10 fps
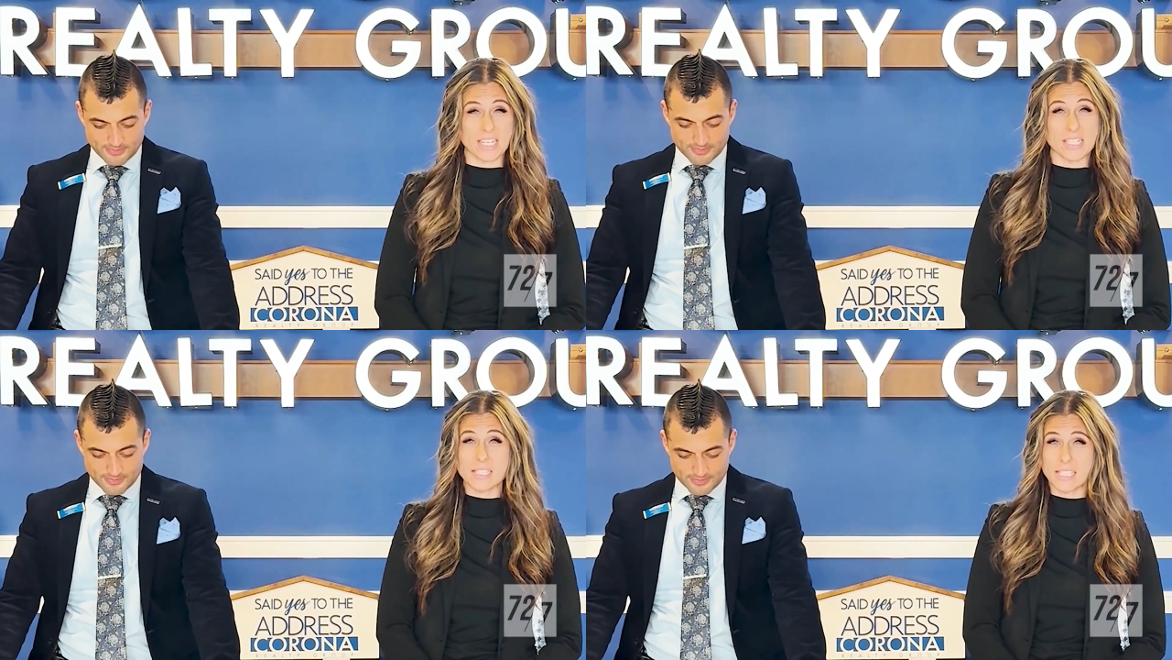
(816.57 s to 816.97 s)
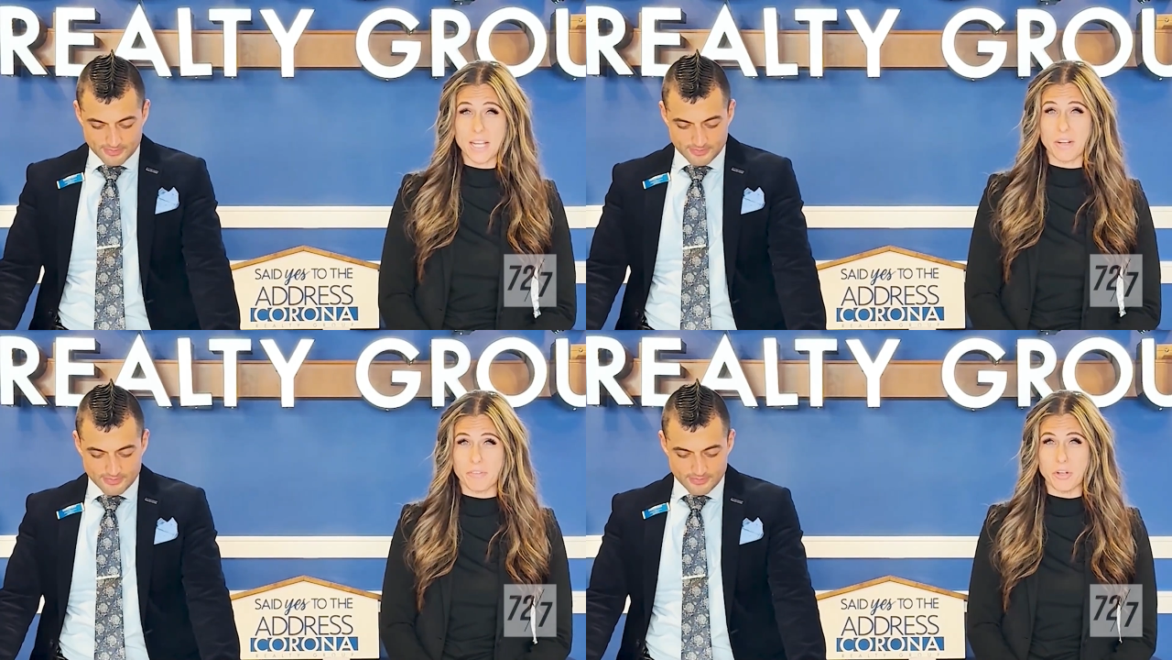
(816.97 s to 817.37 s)
Speaker 1: it does
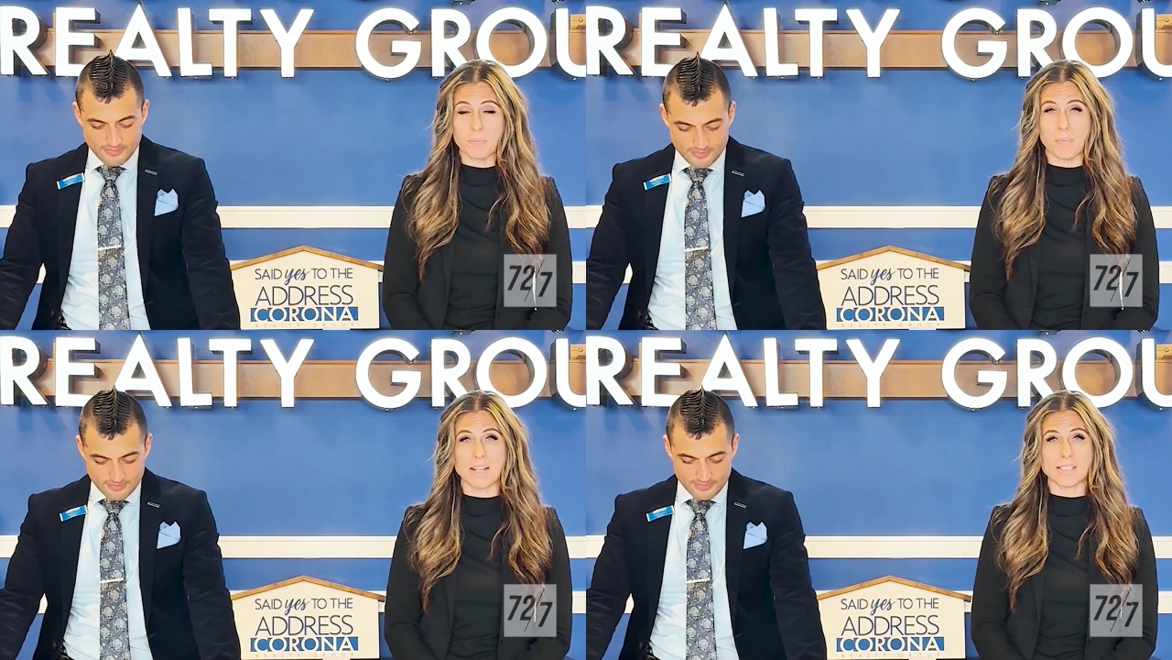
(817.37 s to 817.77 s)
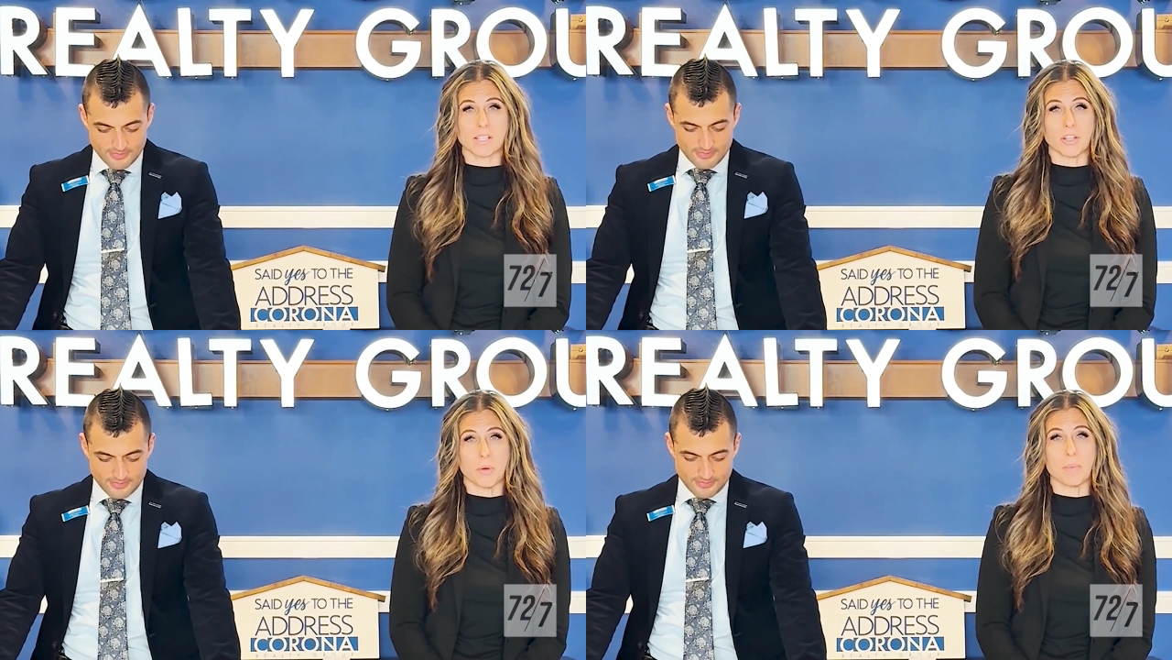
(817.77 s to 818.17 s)
take a few
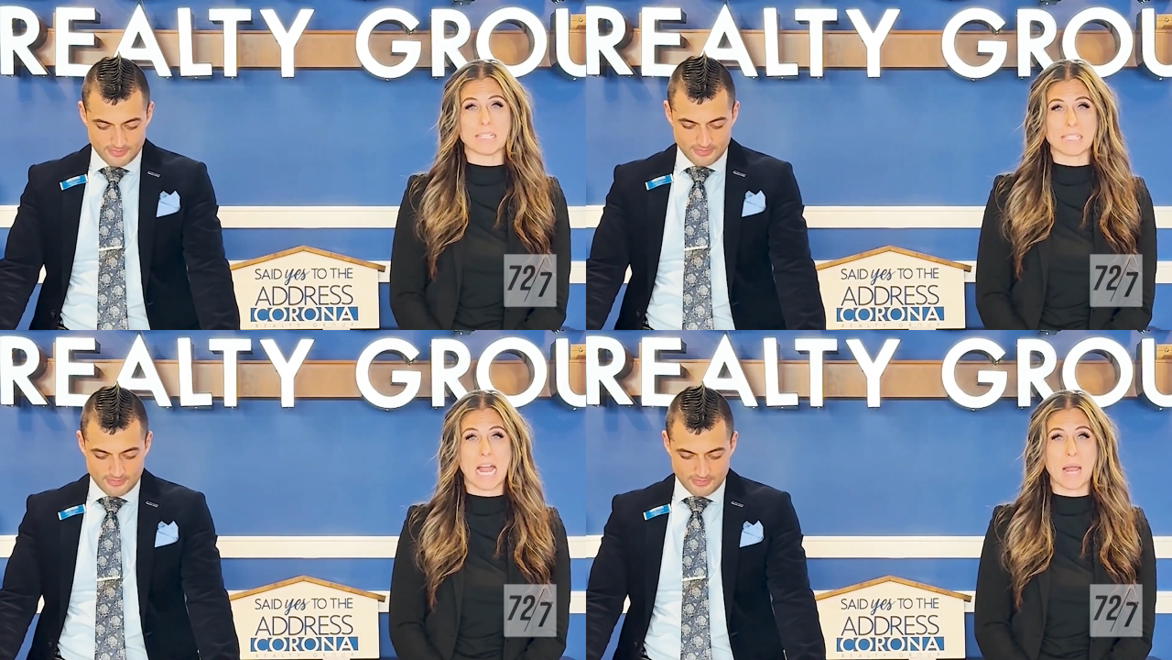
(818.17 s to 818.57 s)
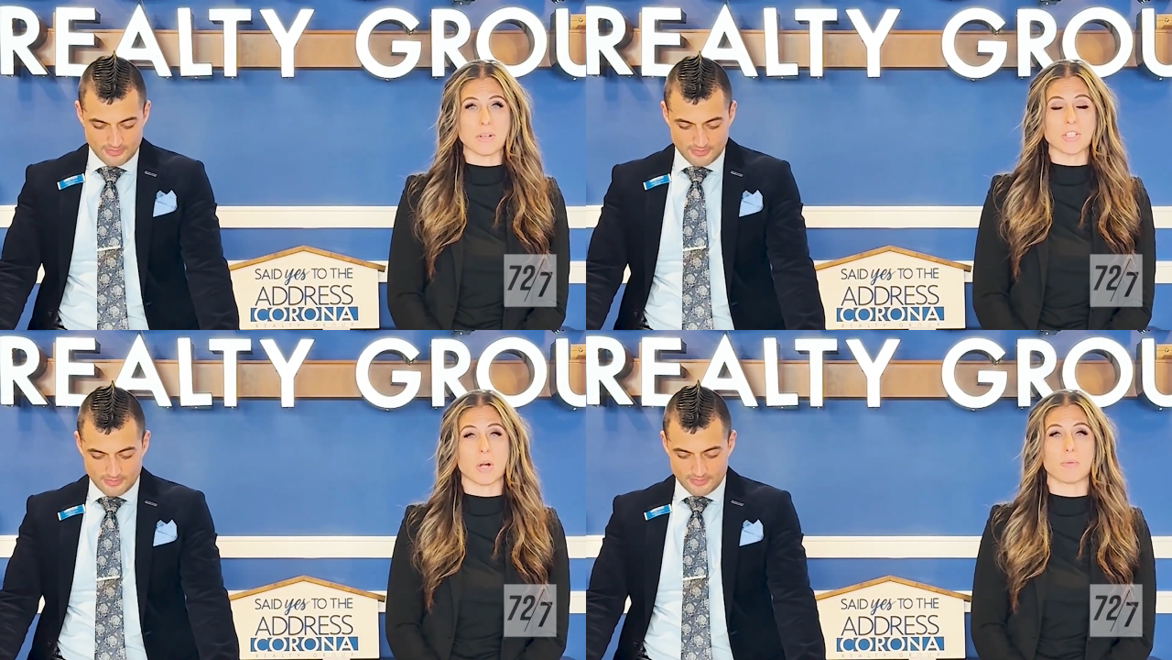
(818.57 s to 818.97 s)
months, a little bit of time
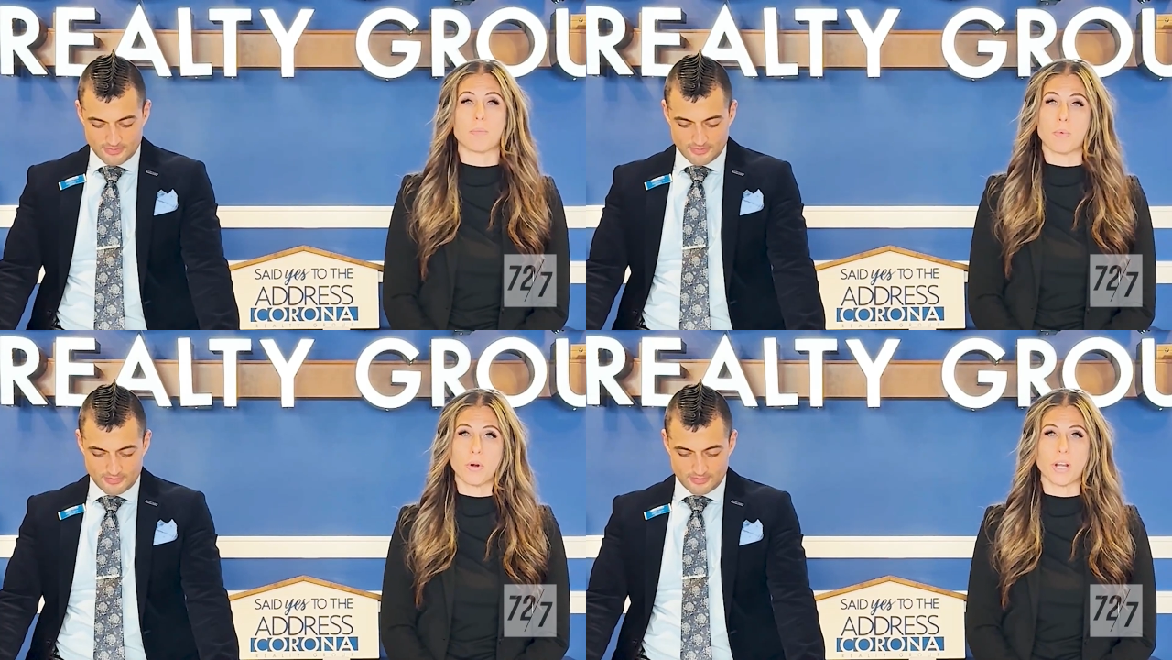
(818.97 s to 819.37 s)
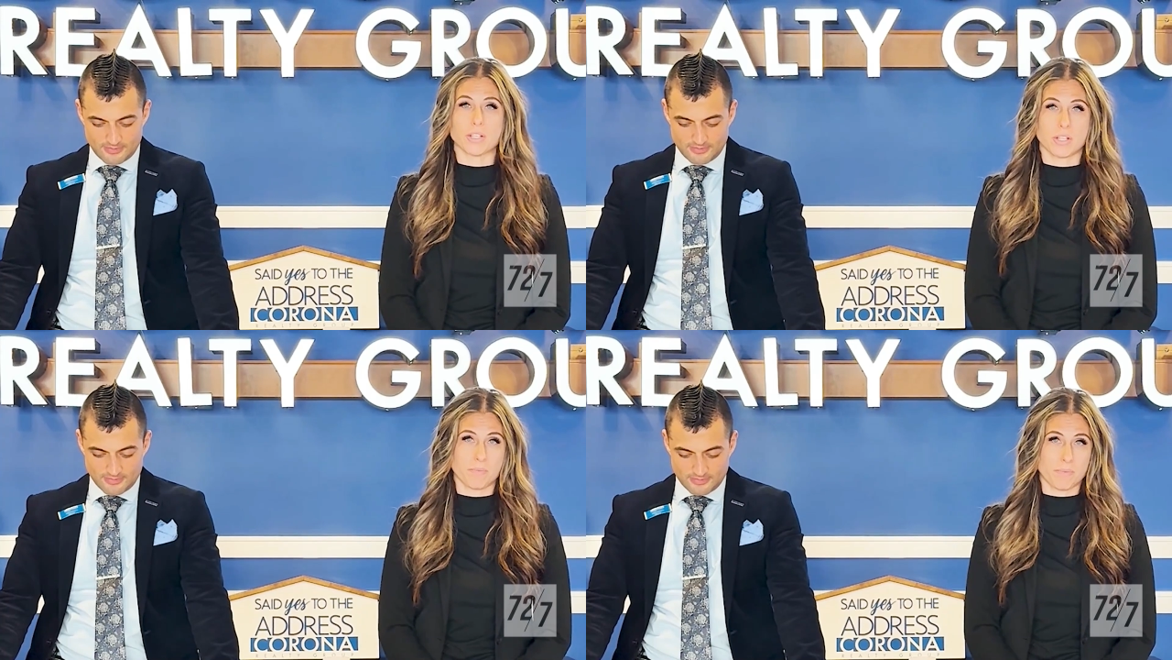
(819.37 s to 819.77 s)
to start
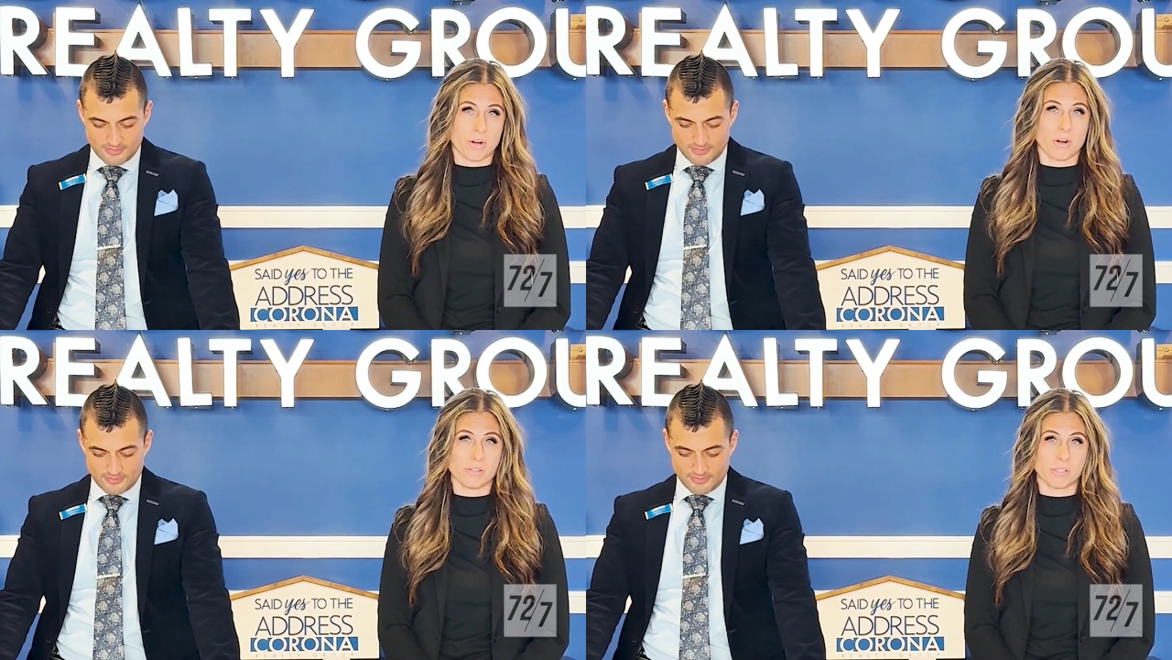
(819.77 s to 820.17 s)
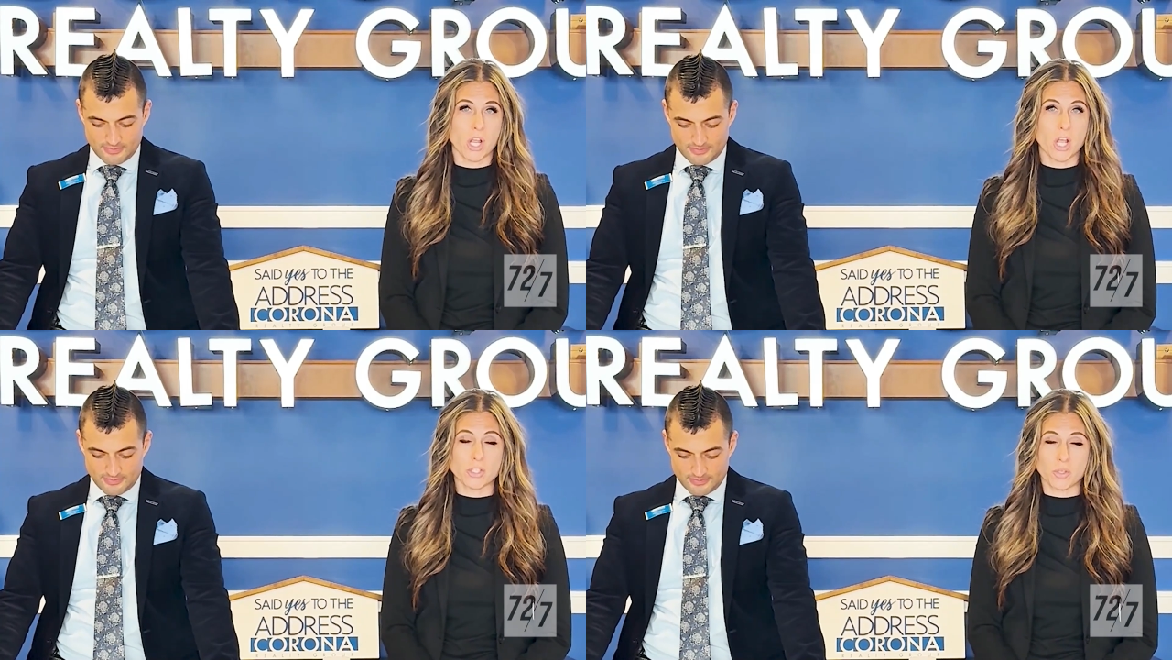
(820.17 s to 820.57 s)
reporting to the bureaus.